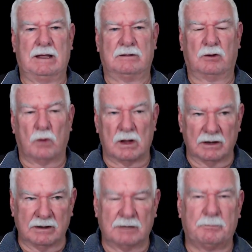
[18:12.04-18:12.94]
the
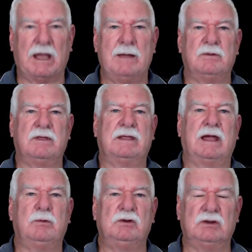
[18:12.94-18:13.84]
quality of the paper that
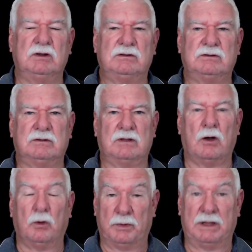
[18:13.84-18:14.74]
they produce, the
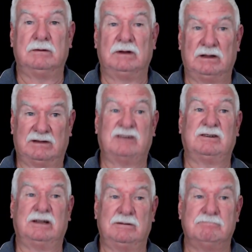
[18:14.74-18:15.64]
whole bit, is
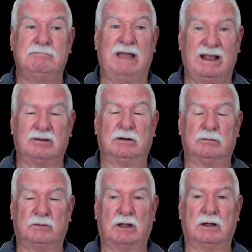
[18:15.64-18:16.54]
actually excellent.
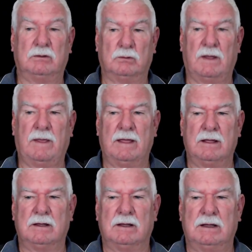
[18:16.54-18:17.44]
So,
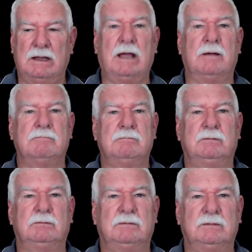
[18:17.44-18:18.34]
it
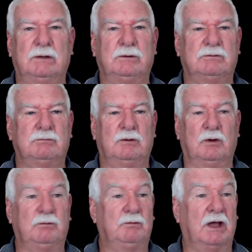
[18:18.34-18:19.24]
was
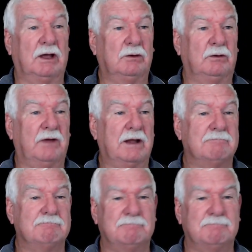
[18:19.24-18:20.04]
good fun.